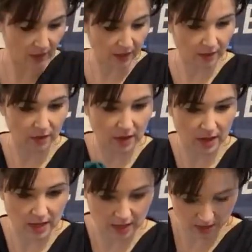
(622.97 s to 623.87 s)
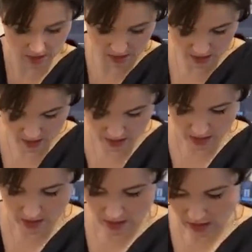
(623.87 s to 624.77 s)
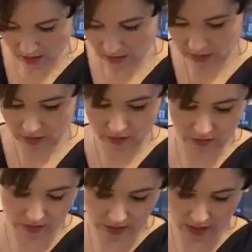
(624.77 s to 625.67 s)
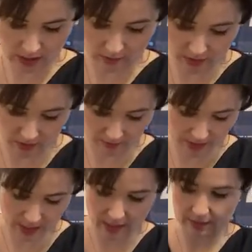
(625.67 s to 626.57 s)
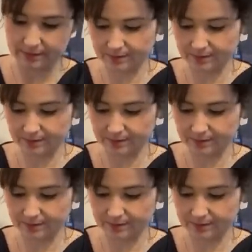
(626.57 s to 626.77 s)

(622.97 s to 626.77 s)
and then I'm going to do the same up here.